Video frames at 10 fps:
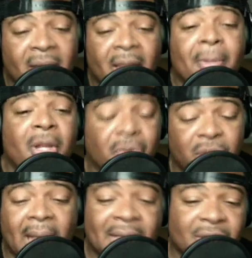me know what you
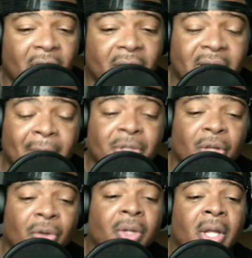guys thought of this
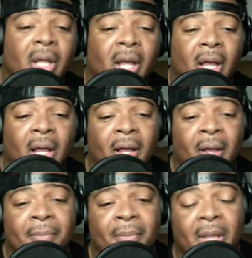episode. Let
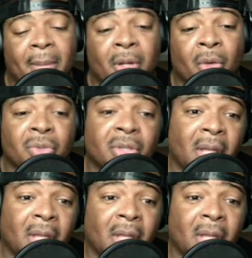me know